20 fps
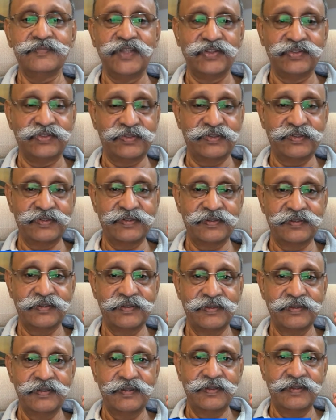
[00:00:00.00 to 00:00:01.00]
It's
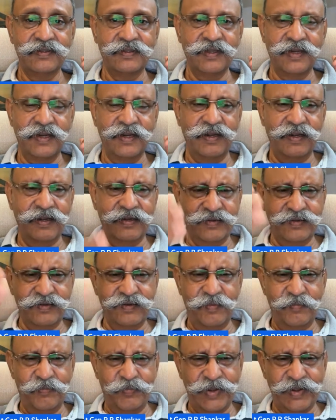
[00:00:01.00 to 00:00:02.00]

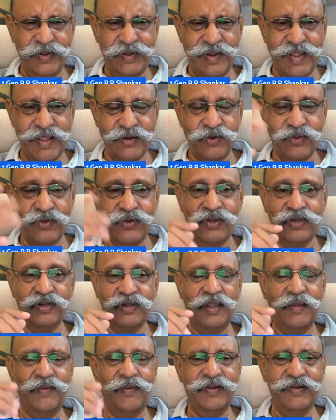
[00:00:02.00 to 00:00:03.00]
a pretty narrow
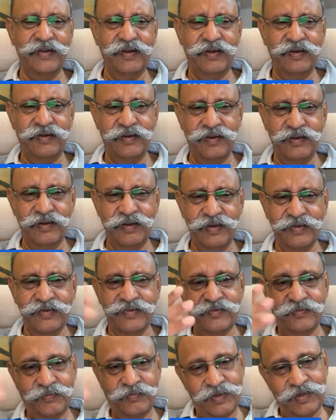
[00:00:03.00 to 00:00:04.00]
gorge. I mean,
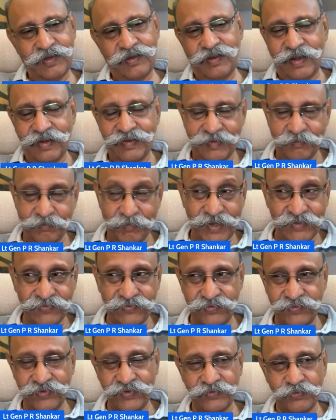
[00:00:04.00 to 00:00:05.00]
it's at
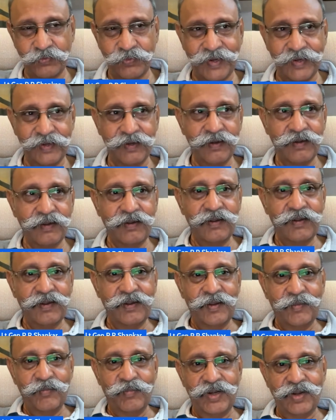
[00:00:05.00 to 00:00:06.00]
places it's wide,
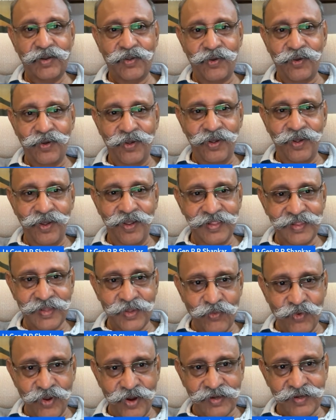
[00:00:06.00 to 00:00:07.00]
but all
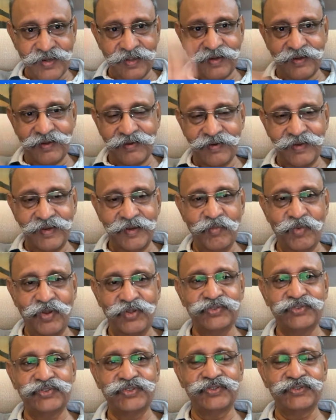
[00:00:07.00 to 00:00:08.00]
the water in
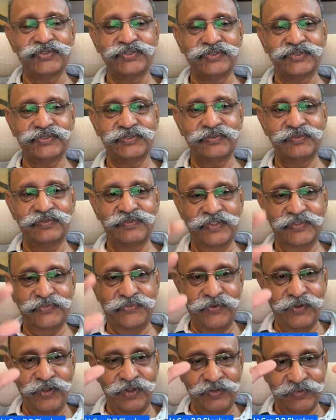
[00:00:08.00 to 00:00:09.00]
monsoons, which
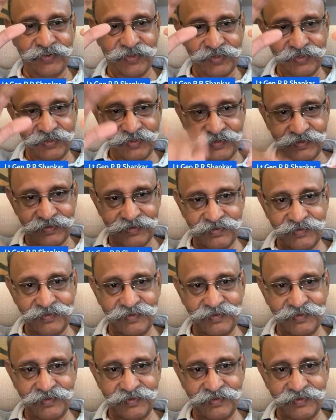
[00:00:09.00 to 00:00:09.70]
falls on